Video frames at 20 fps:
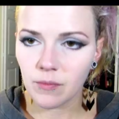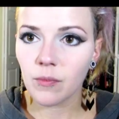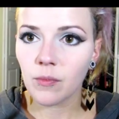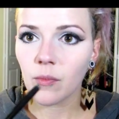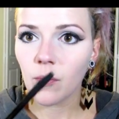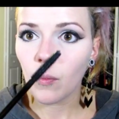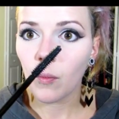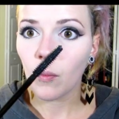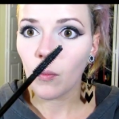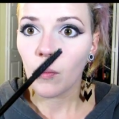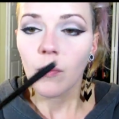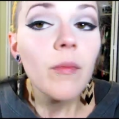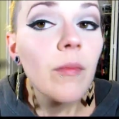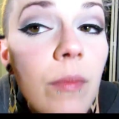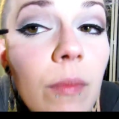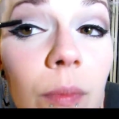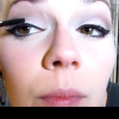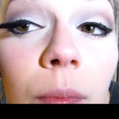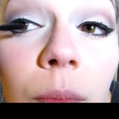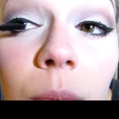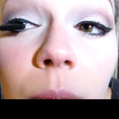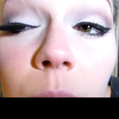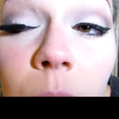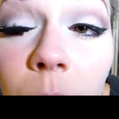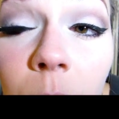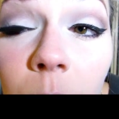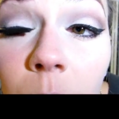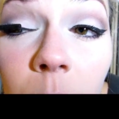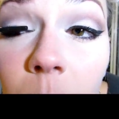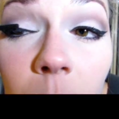take Too Faced
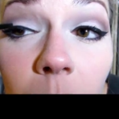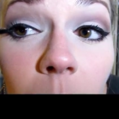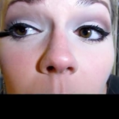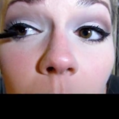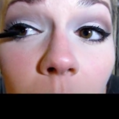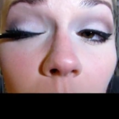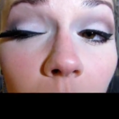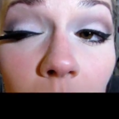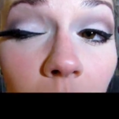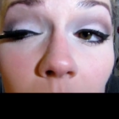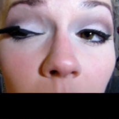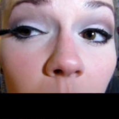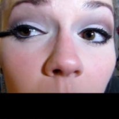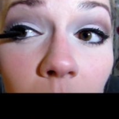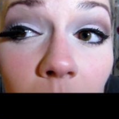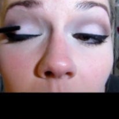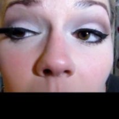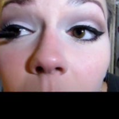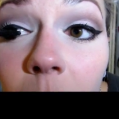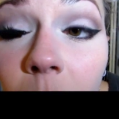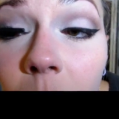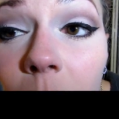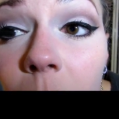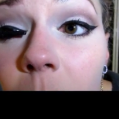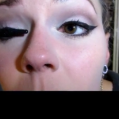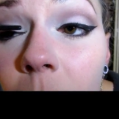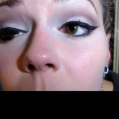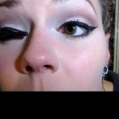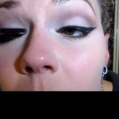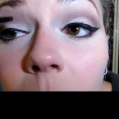Lashgasm mascara and just apply
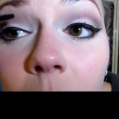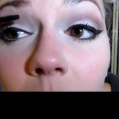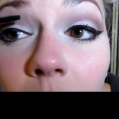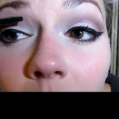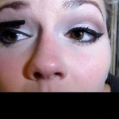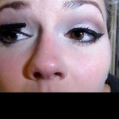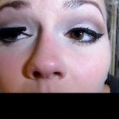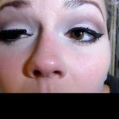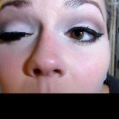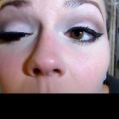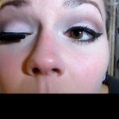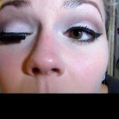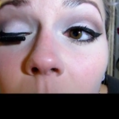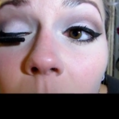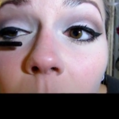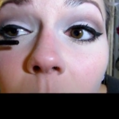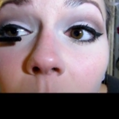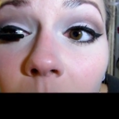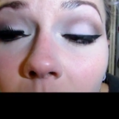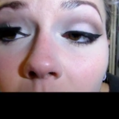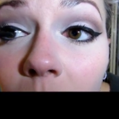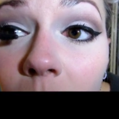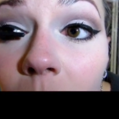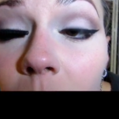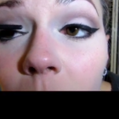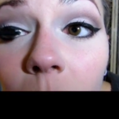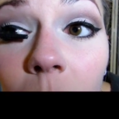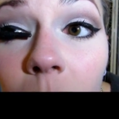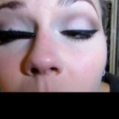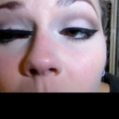that right over top of the mascara I
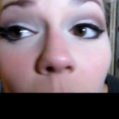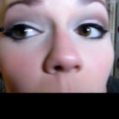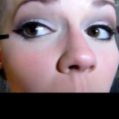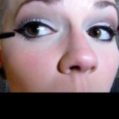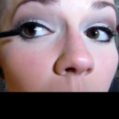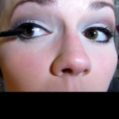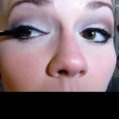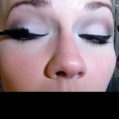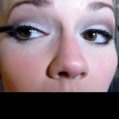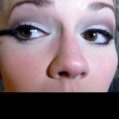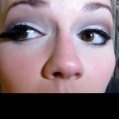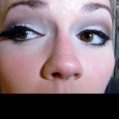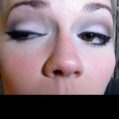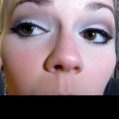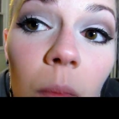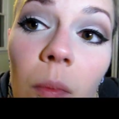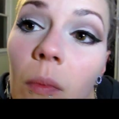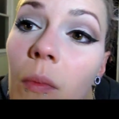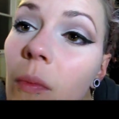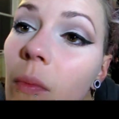just put on. I don't really